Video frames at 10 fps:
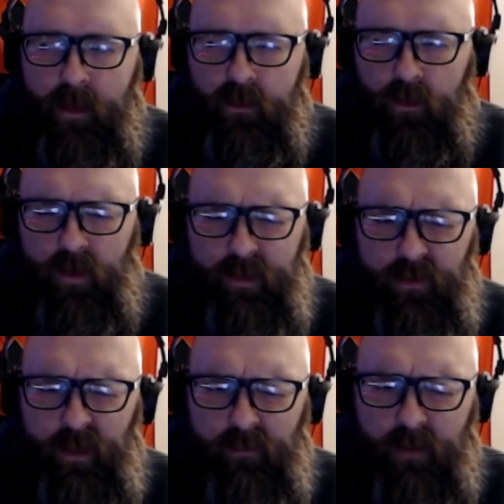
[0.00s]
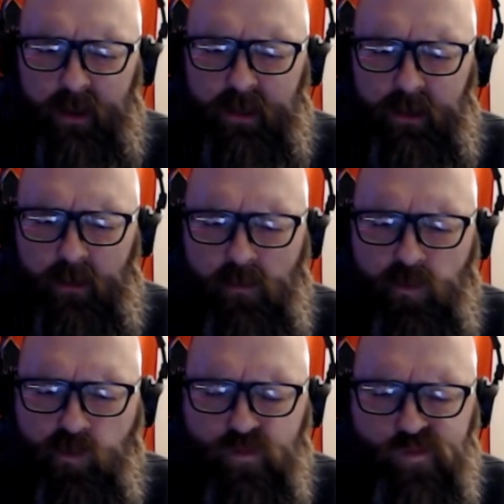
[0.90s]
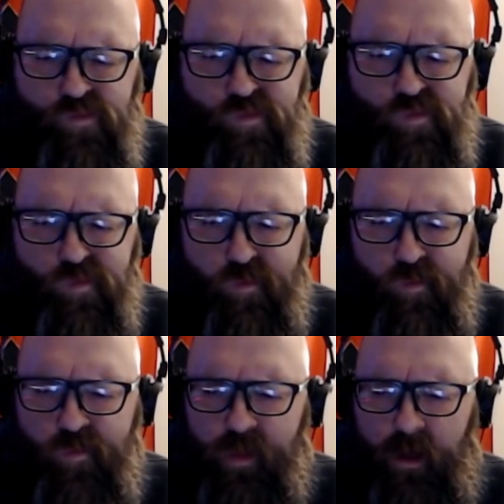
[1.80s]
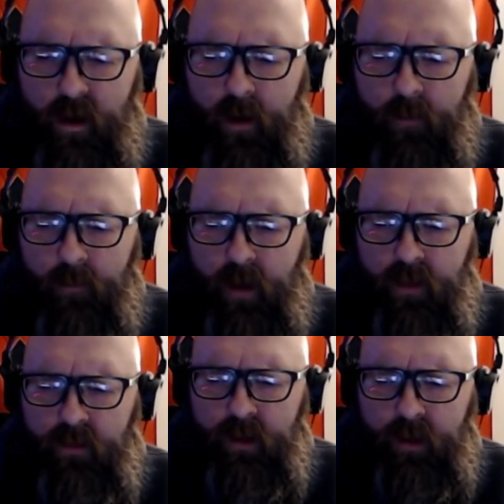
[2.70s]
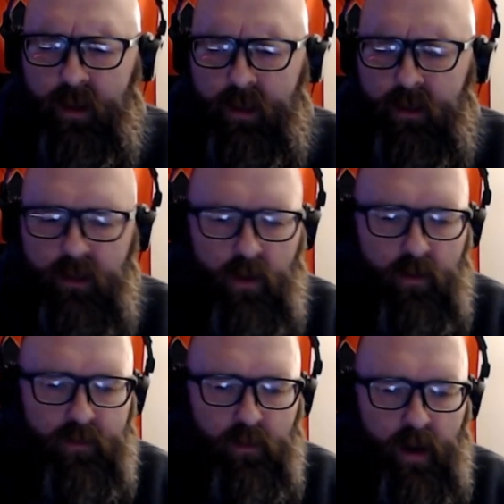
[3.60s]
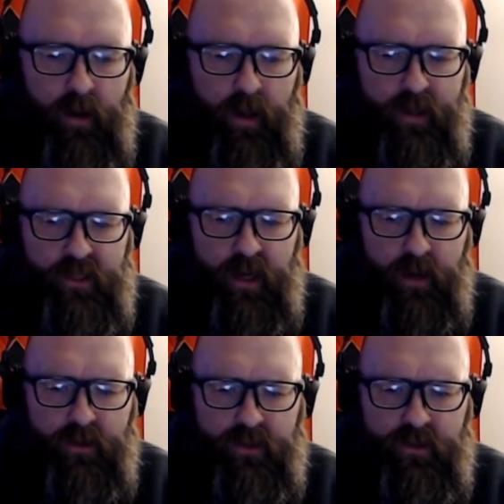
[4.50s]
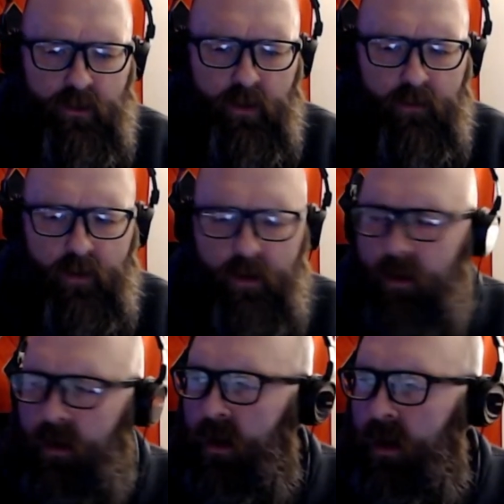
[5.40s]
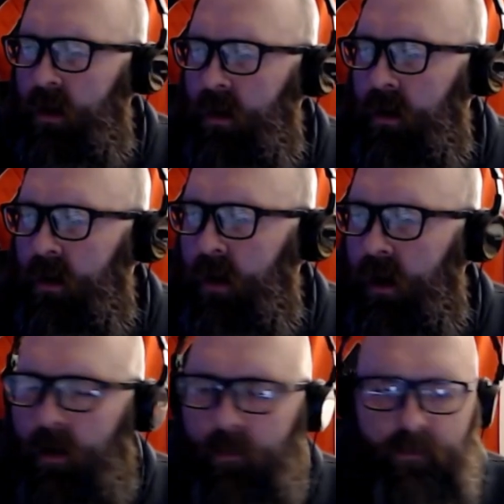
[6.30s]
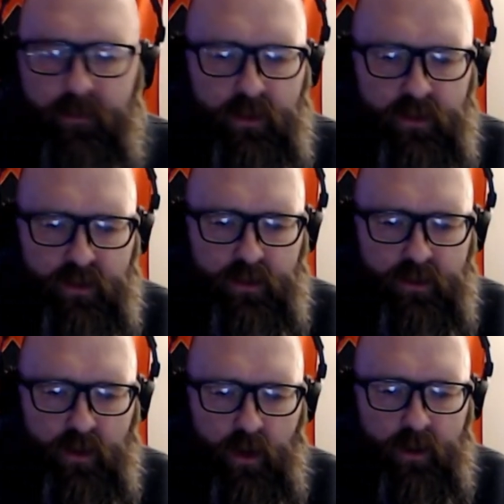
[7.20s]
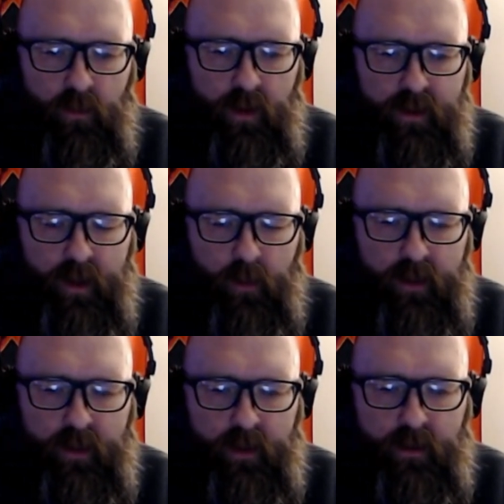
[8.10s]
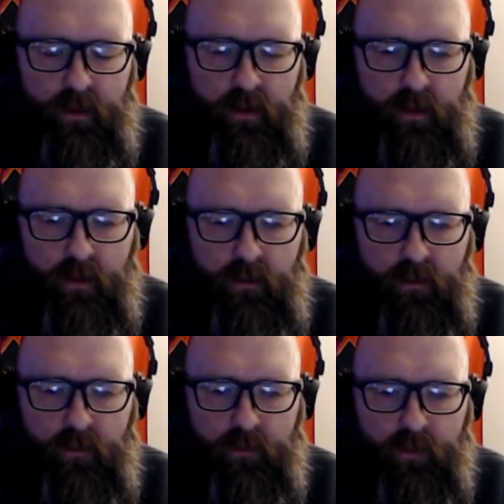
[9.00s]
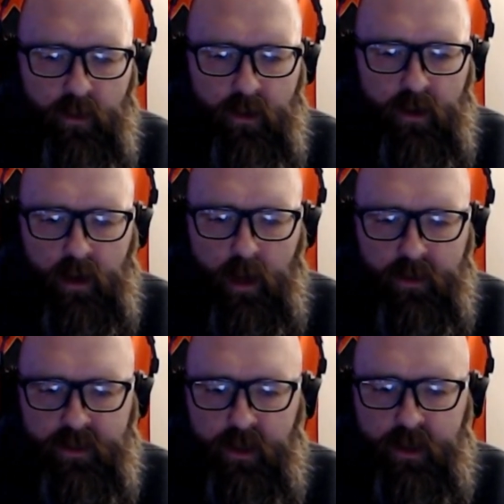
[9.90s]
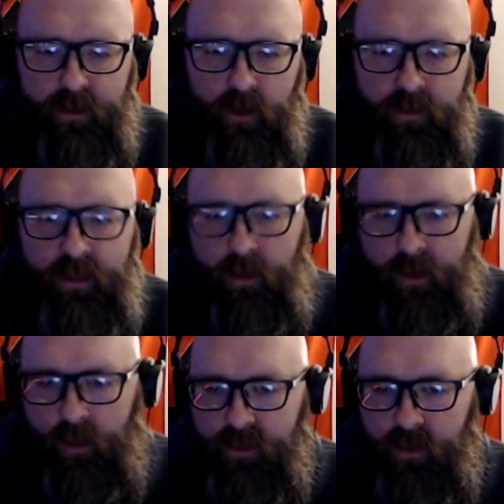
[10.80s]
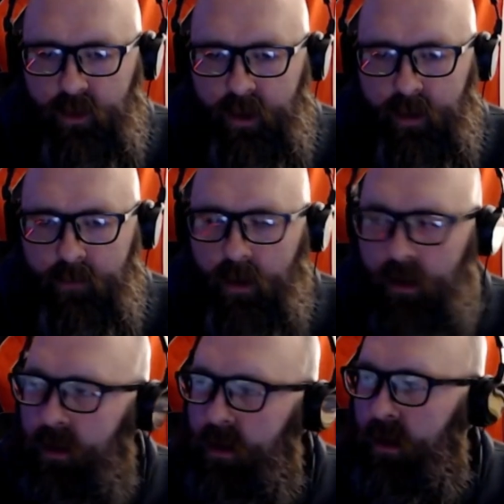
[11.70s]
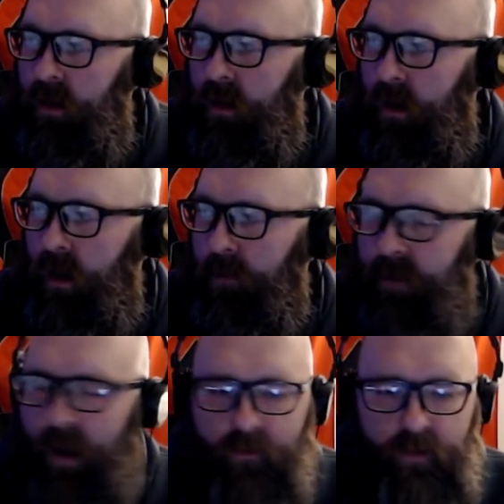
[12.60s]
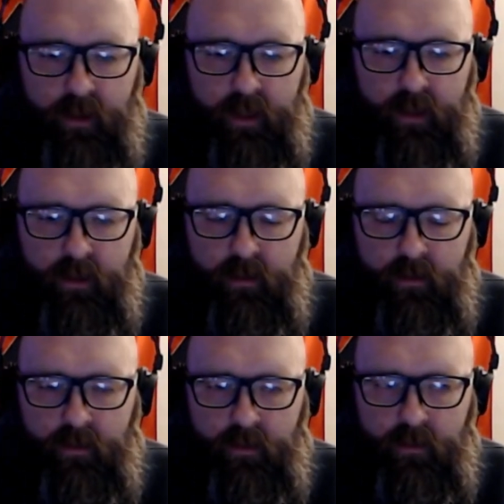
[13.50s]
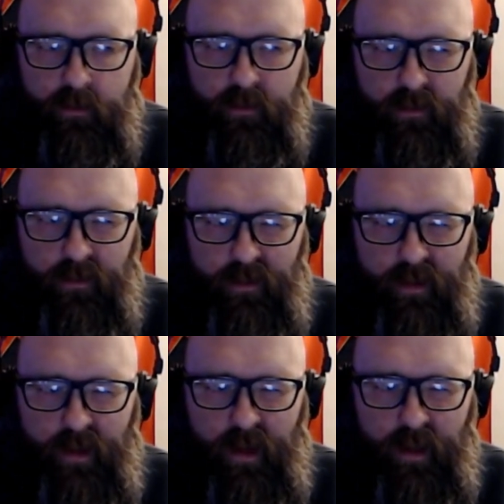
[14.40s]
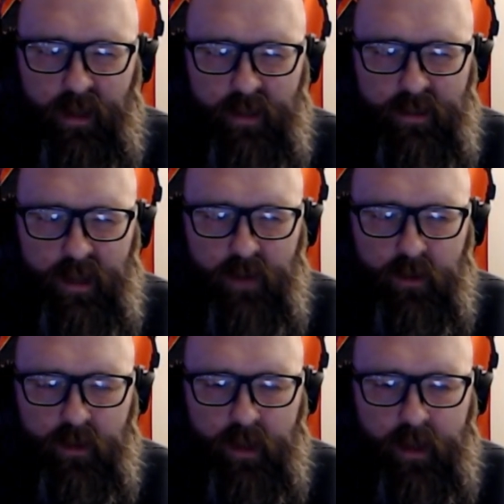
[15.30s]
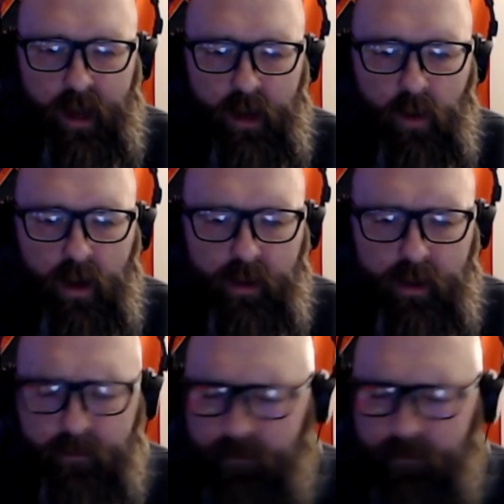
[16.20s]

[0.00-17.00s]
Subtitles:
there wasn't really much other than like a few online challenges or whatever. You saw the one that we did for a couple study groups. That okay, but not really. I guess not really like high quality.